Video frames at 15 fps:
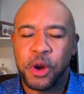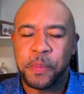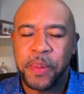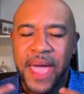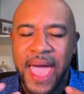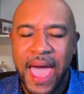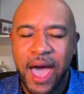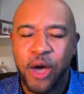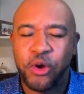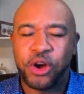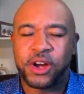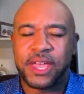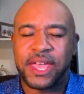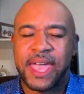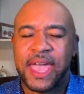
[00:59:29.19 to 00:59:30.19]
root out
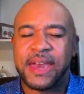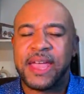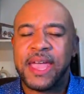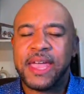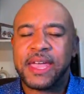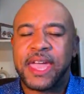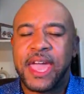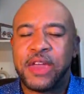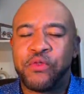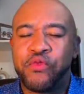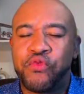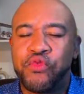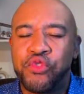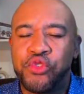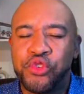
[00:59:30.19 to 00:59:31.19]
those areas in
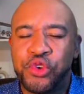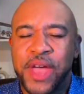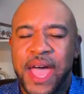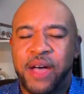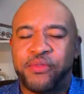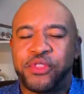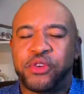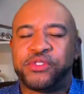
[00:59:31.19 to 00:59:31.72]
our lives.